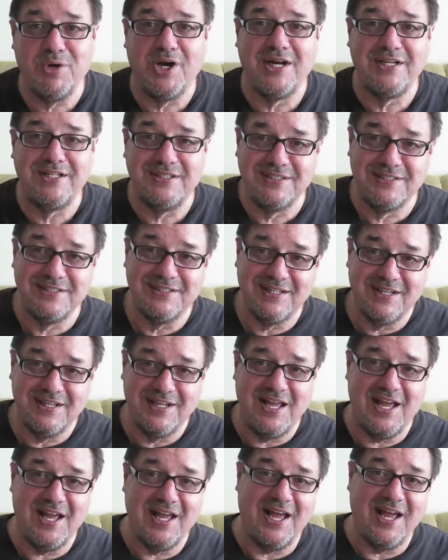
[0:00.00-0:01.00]
but
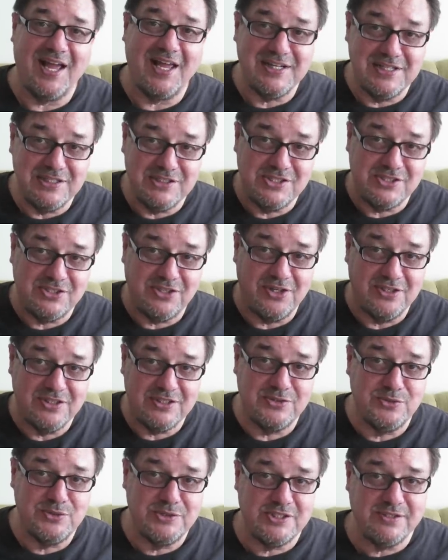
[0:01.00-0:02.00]
I can
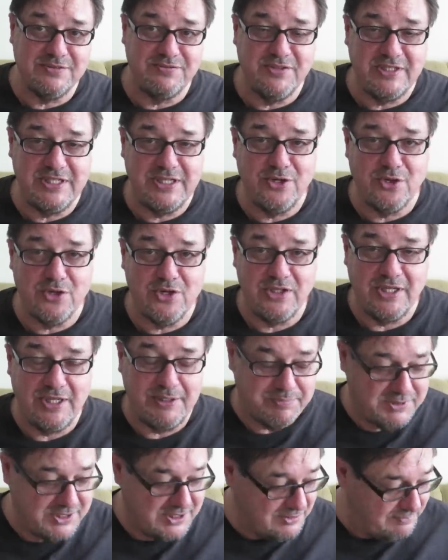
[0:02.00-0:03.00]
start doing some video
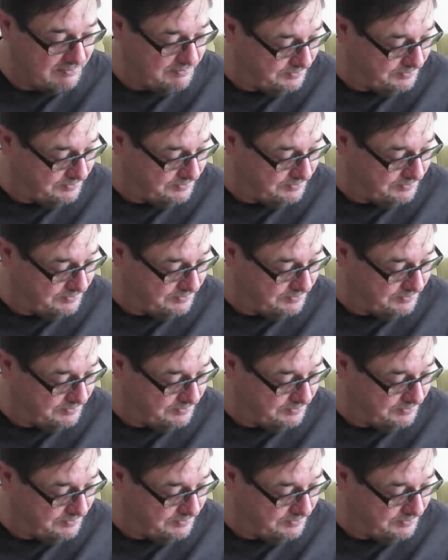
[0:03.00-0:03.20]
clips.